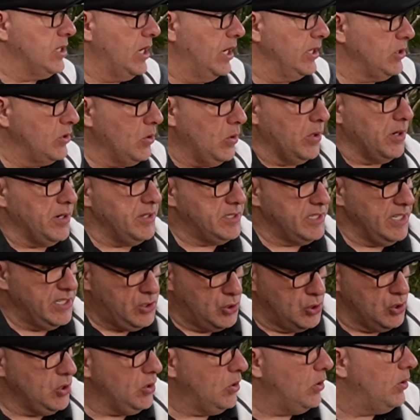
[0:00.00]
not yours.
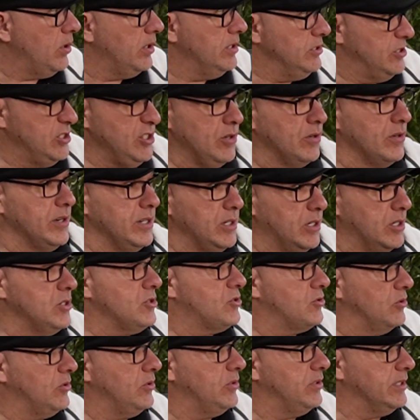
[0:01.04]
It's yours. You're in
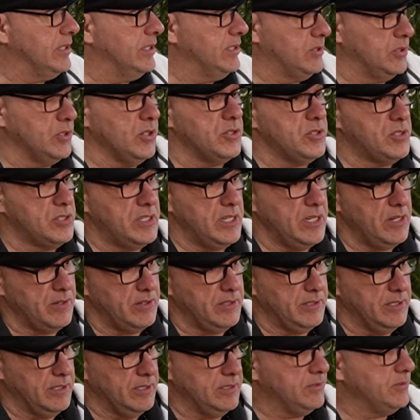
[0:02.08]
control of this. You're steering
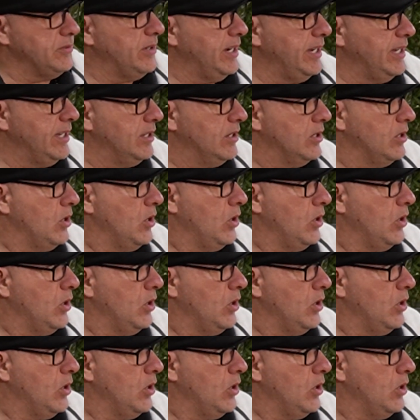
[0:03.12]
this, right?